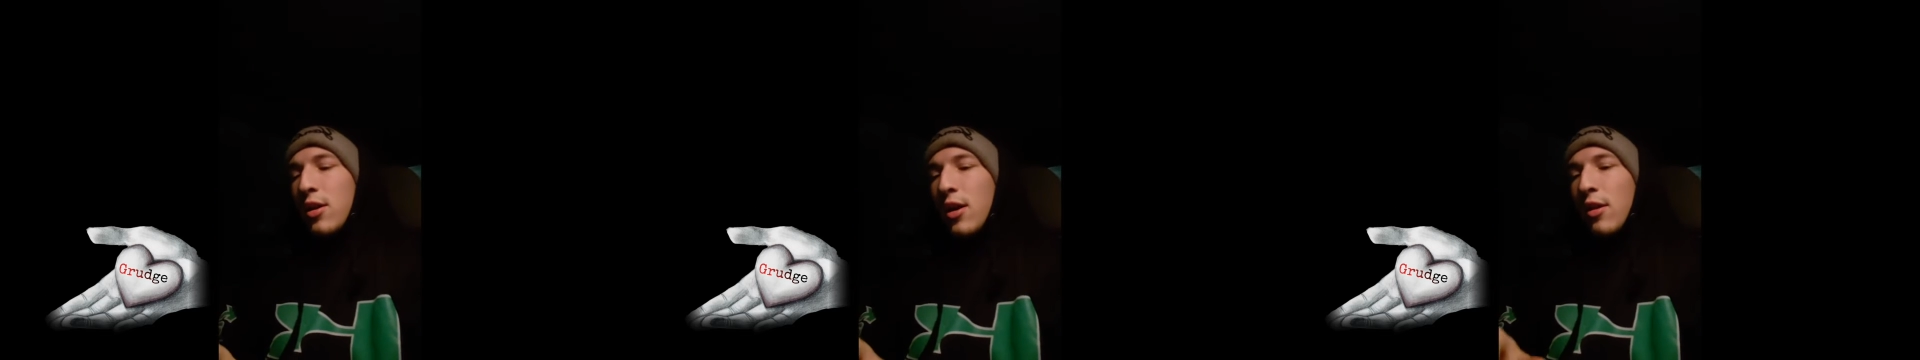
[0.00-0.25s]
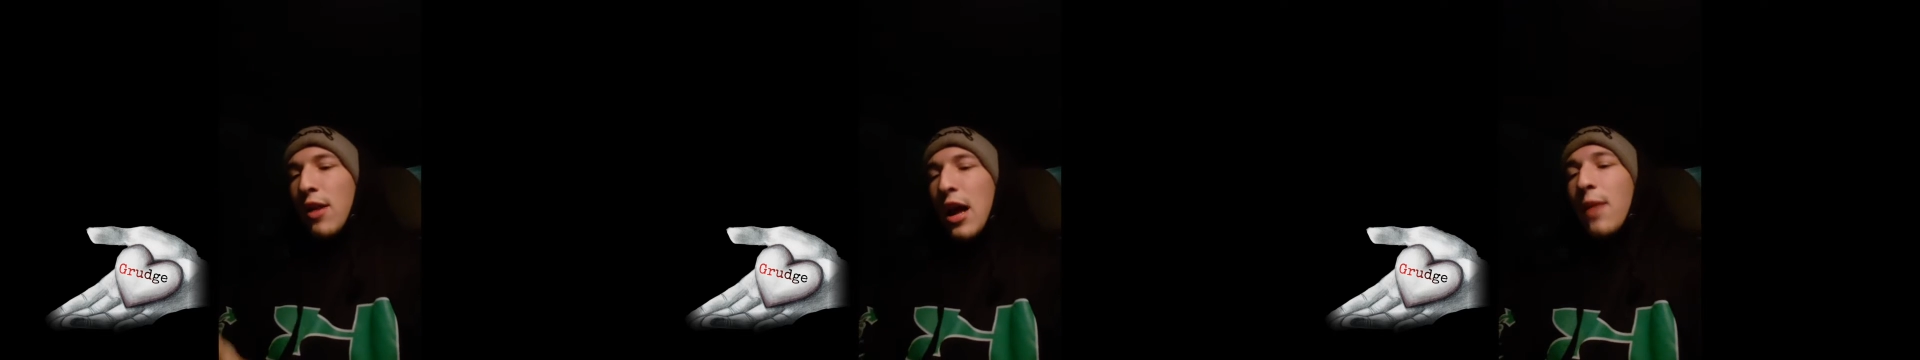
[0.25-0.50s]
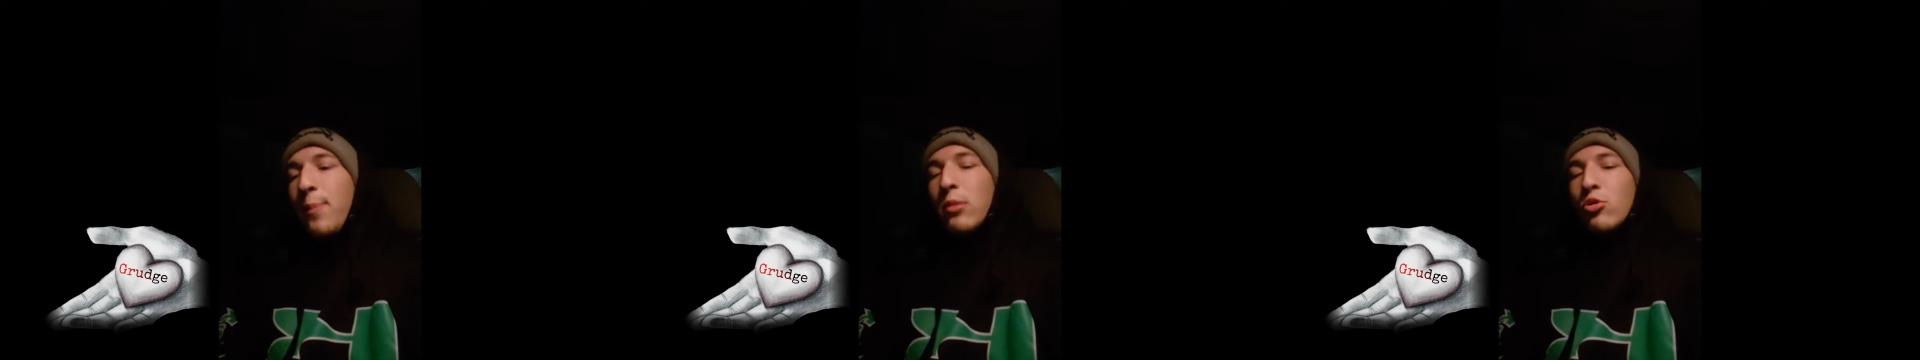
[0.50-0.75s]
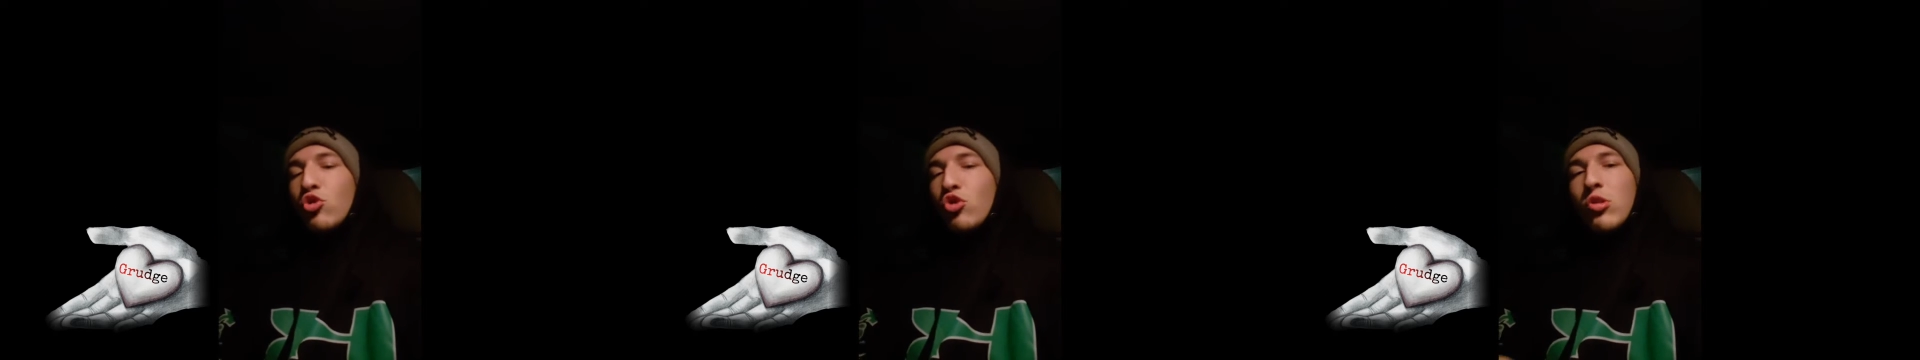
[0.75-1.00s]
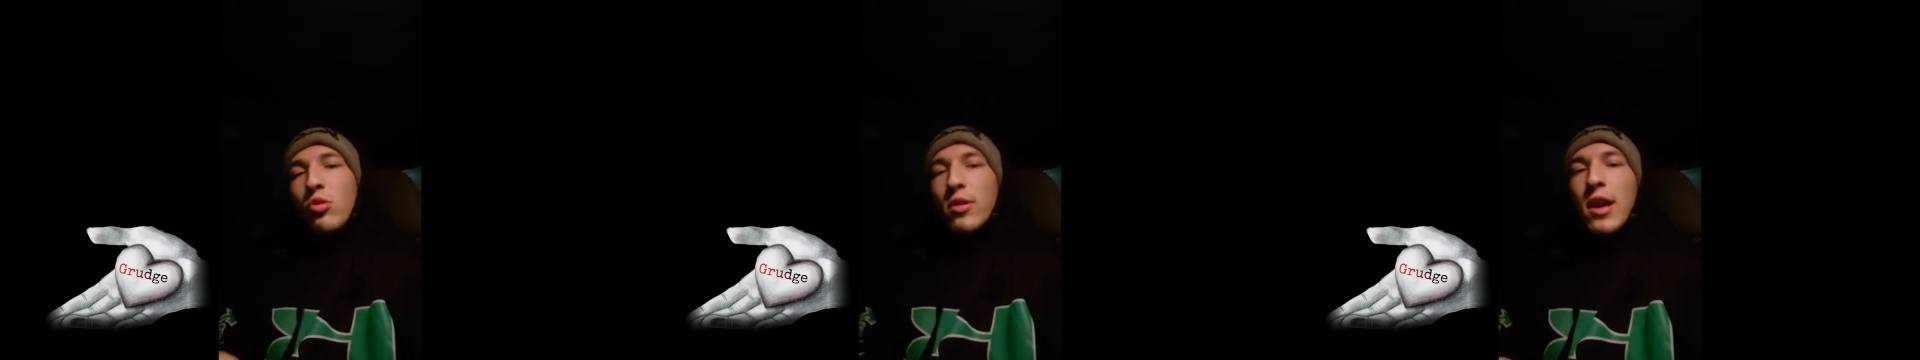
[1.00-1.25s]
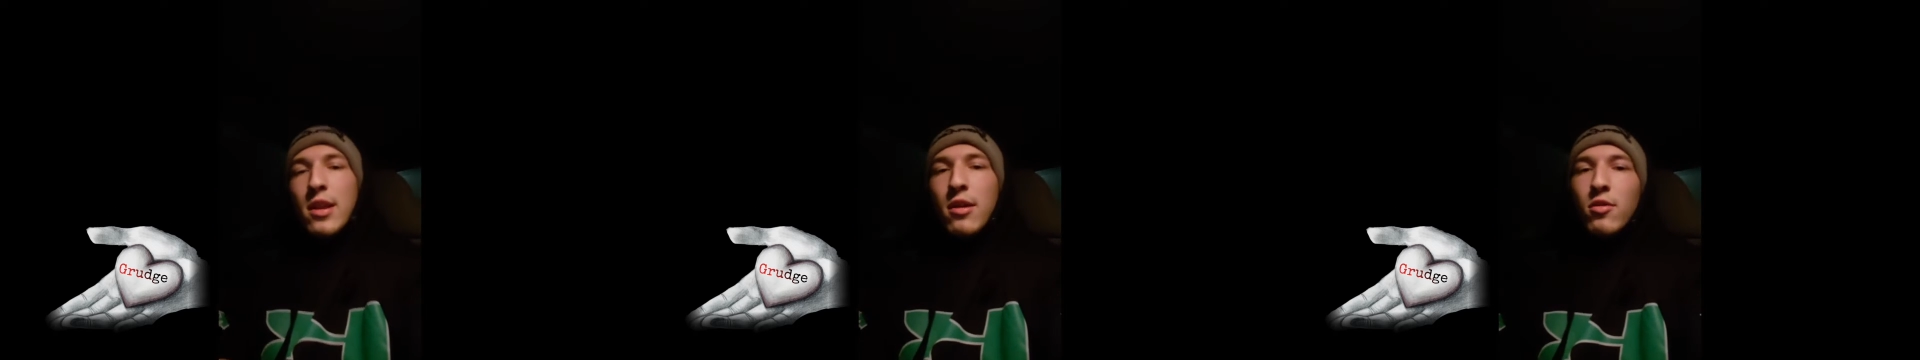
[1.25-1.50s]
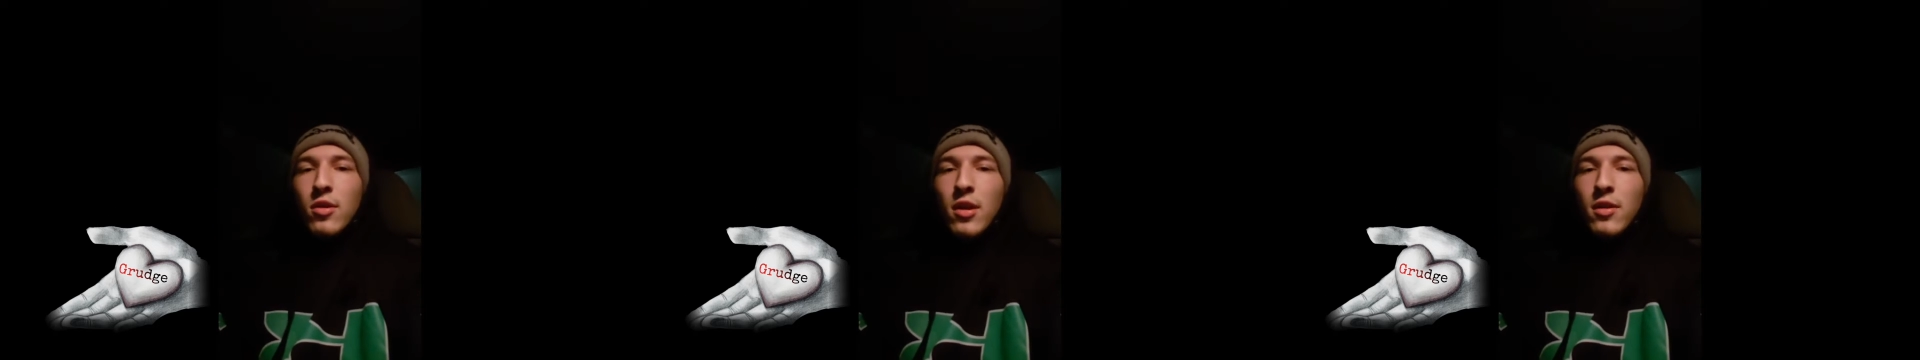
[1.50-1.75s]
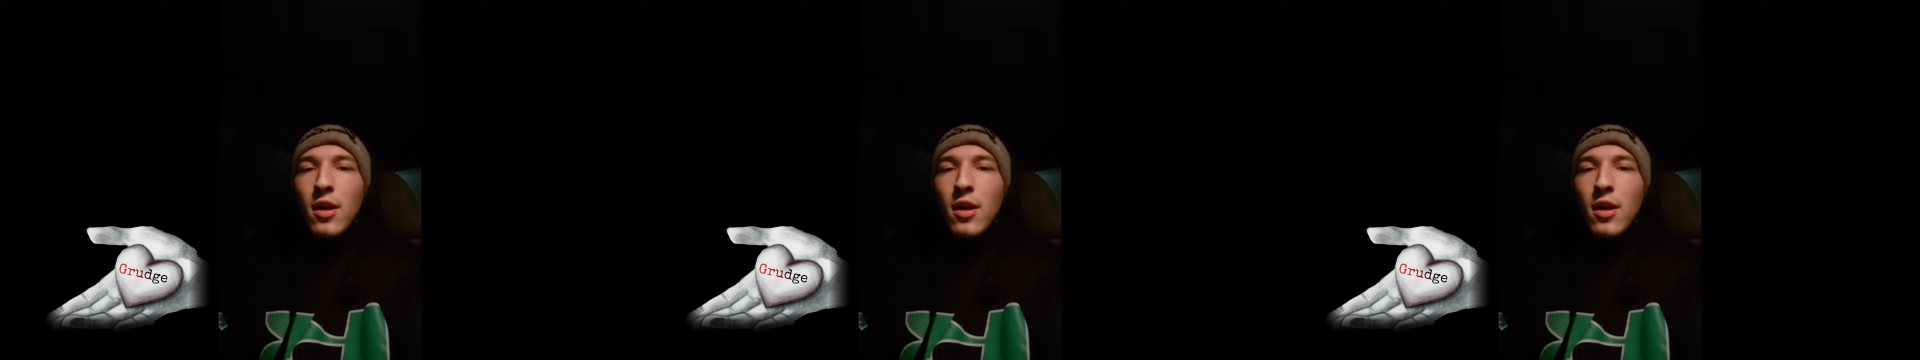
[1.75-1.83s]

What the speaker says: A lot of people struggle with that nowadays.